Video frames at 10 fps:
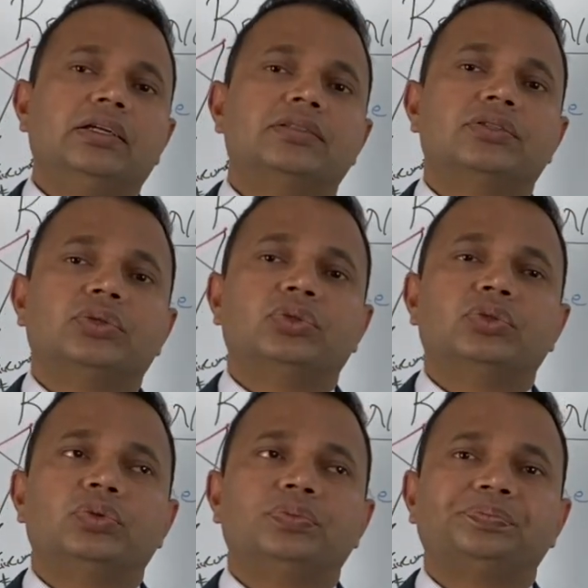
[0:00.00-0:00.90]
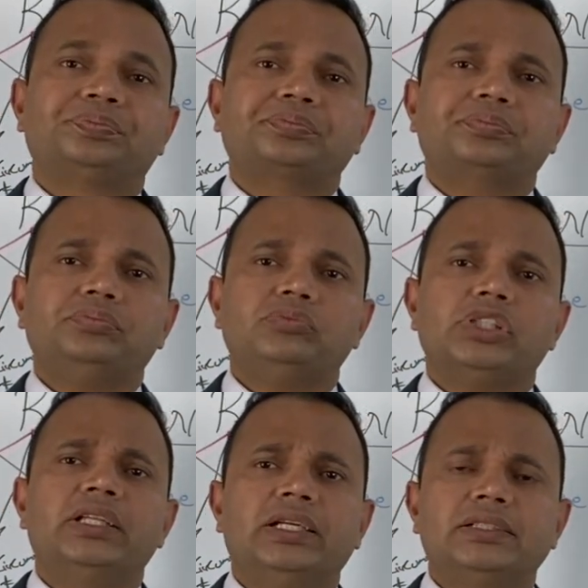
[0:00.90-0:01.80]
So,
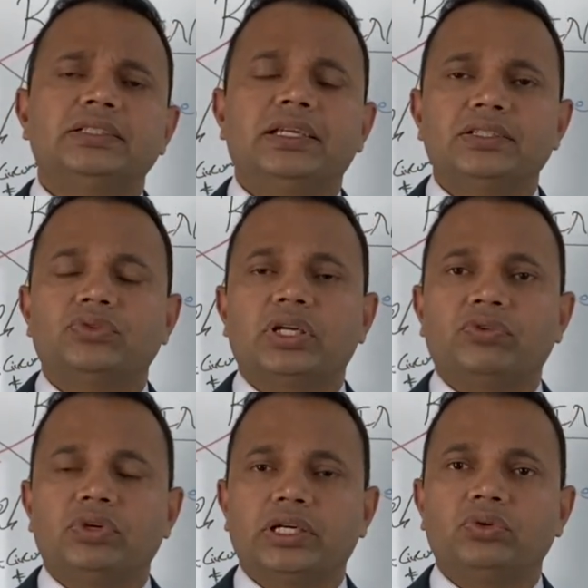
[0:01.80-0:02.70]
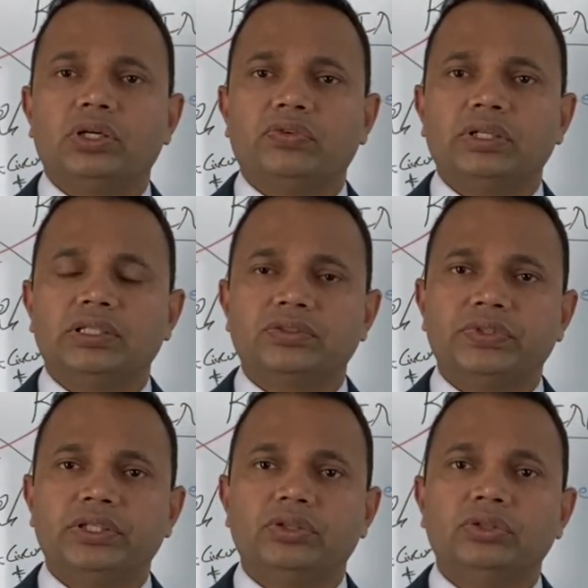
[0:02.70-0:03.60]
and that's it. That is what I wanted to cover in this
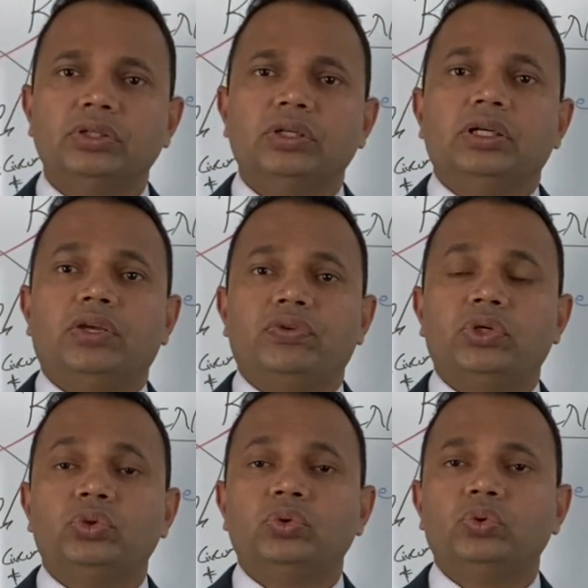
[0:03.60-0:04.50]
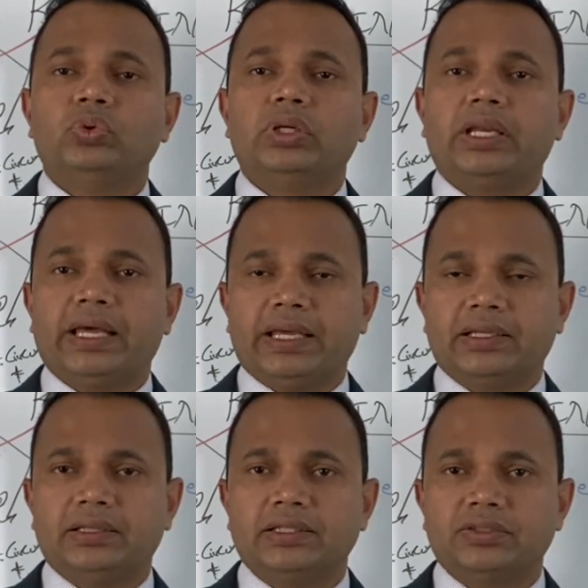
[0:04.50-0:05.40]
video. If you do
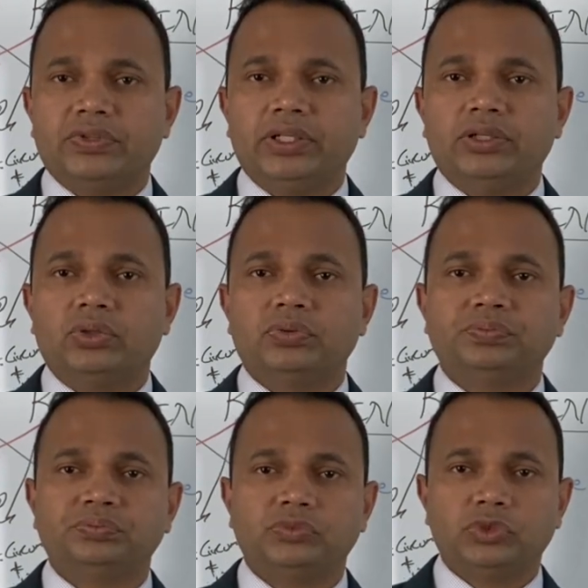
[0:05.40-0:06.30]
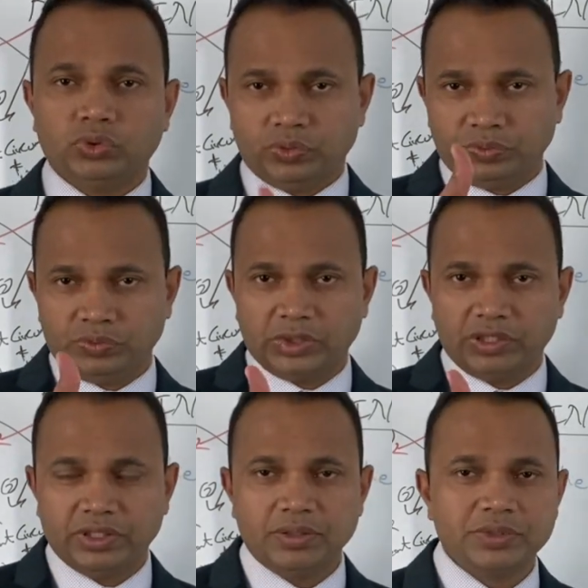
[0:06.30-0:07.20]
like this video, do
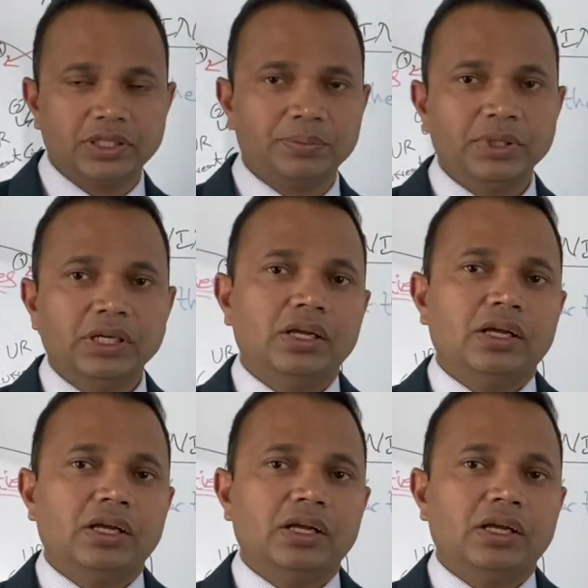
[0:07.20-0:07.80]
give a thumbs up.